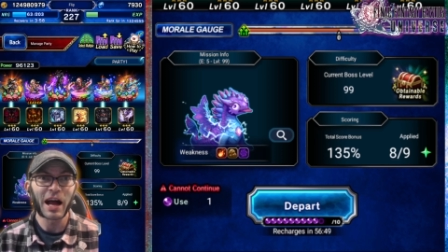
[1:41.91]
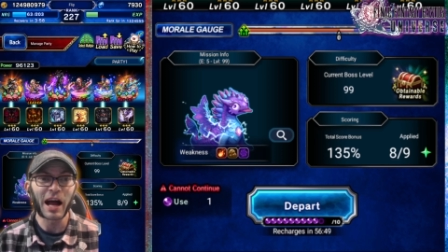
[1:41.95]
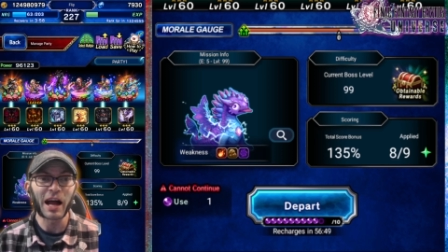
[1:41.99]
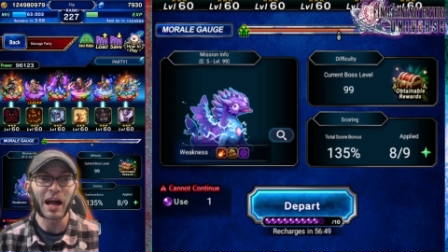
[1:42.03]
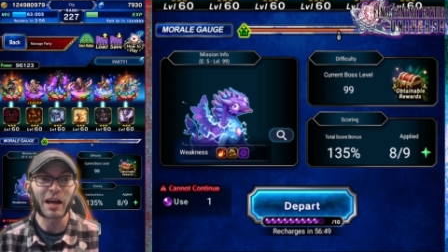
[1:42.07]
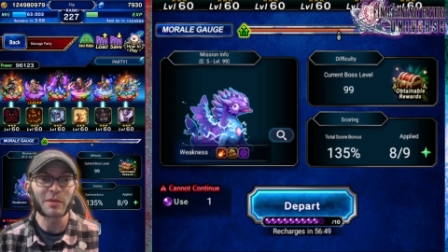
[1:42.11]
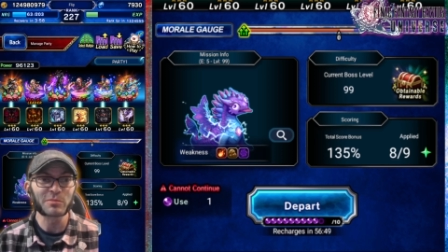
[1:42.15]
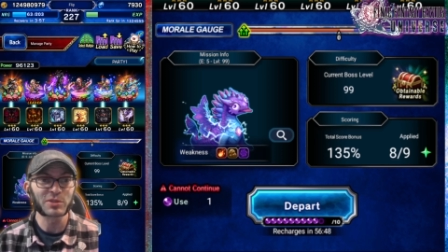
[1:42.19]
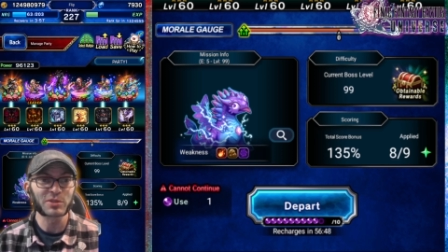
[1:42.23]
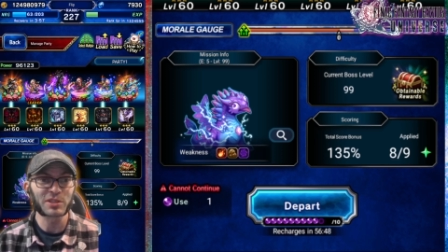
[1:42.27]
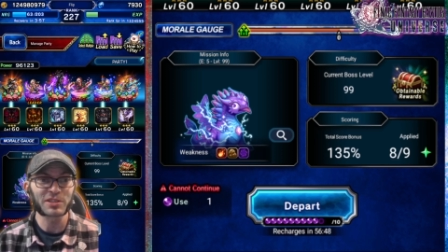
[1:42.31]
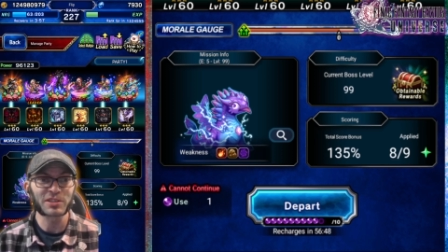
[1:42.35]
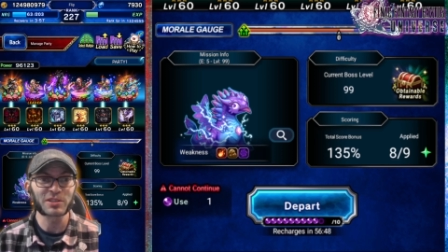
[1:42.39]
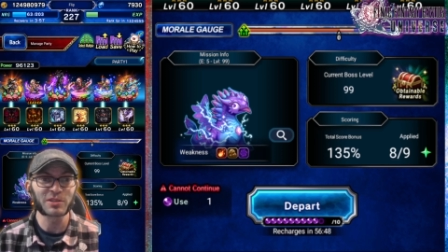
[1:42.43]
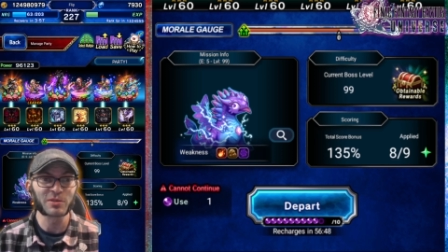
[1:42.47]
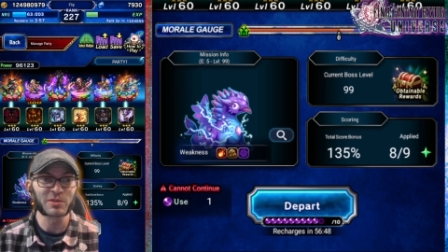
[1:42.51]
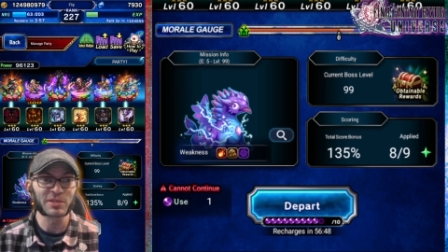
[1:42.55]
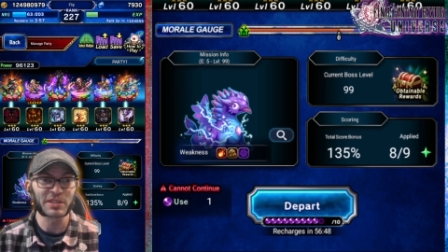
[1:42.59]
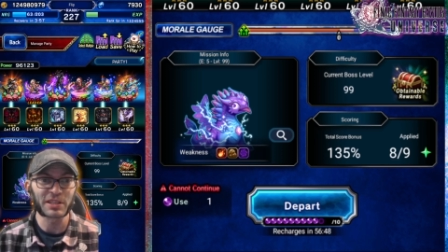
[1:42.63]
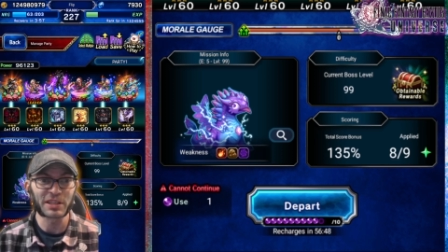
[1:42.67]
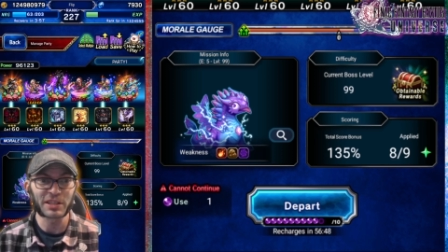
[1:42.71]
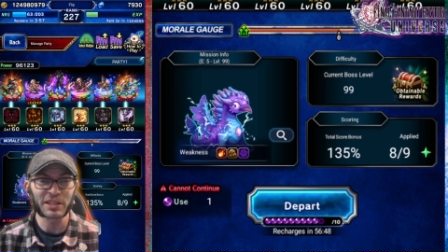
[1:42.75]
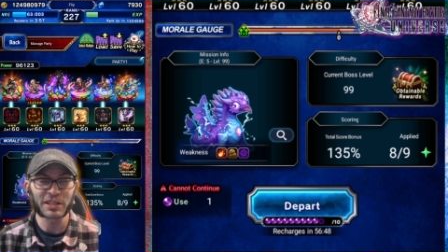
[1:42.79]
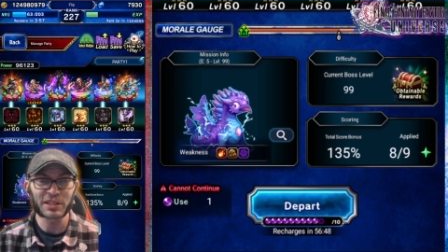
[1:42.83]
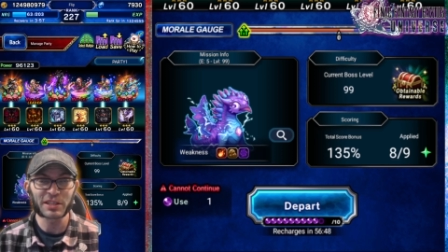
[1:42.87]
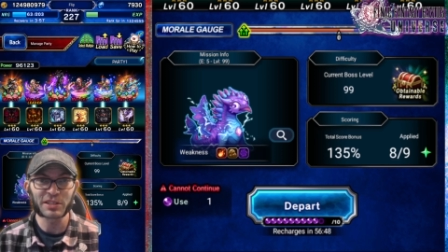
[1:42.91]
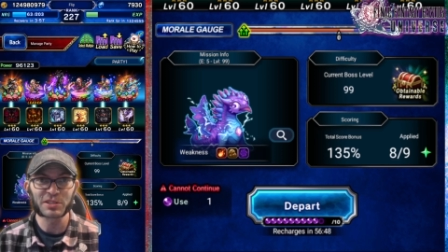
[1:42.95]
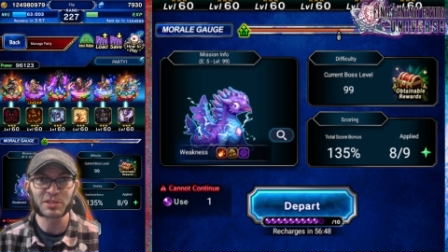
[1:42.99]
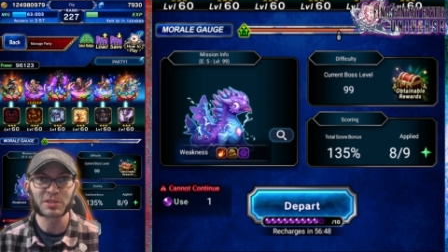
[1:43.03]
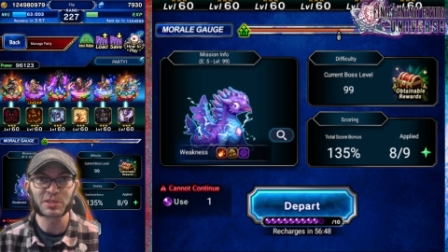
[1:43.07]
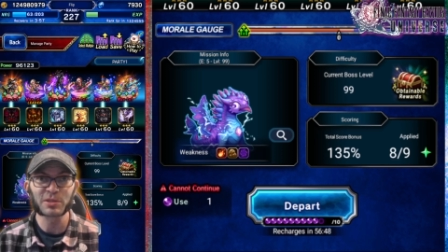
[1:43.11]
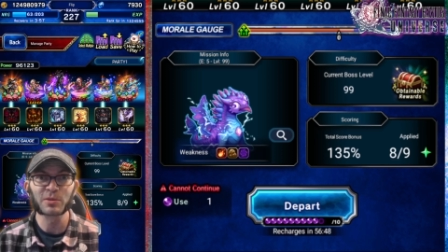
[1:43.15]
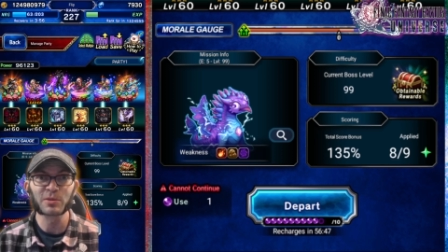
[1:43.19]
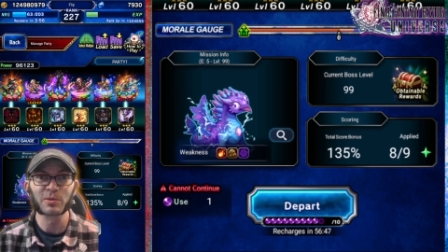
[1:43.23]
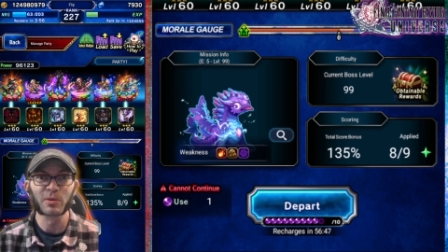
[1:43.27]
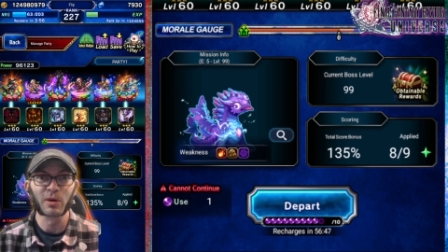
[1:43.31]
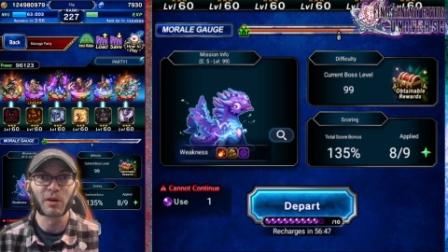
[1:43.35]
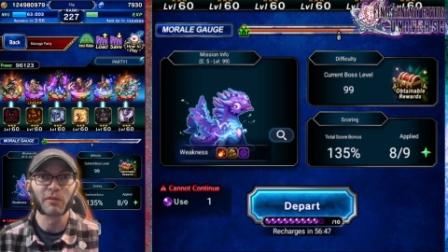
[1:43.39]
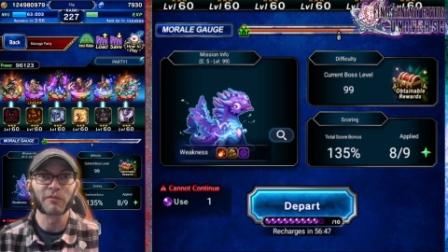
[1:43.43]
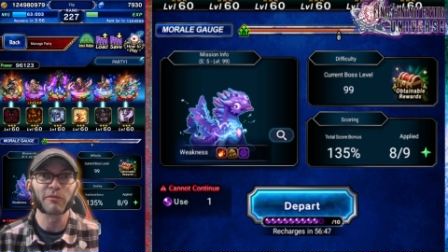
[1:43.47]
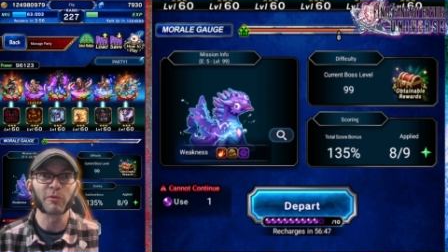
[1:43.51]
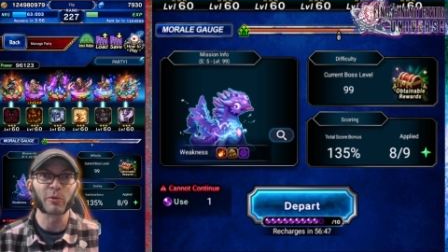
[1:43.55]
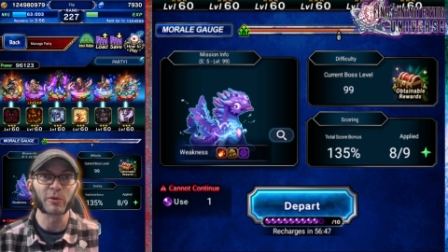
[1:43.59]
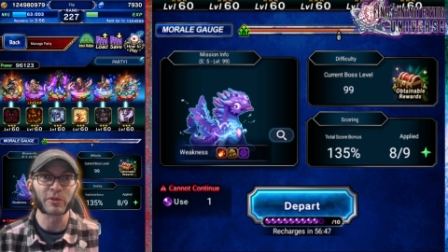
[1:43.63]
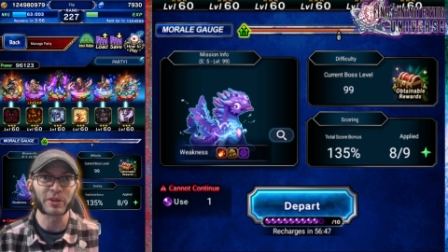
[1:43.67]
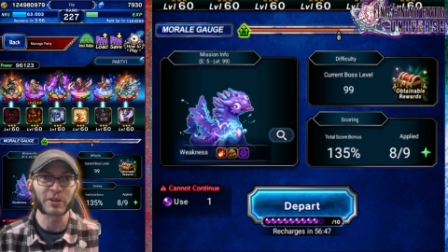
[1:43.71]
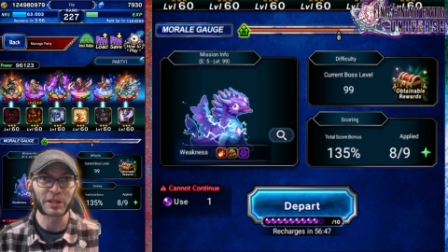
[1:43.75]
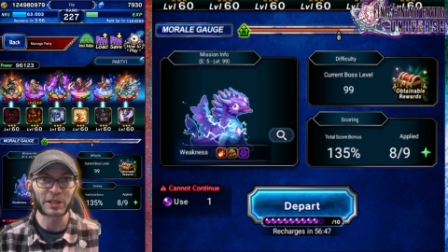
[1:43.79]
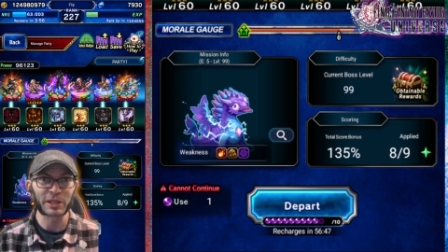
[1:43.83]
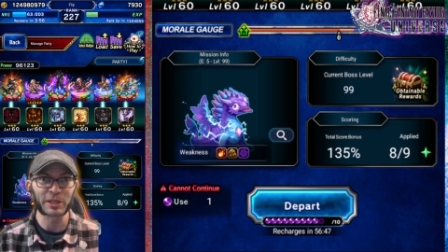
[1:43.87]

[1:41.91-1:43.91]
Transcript: I'm just using these 2 for the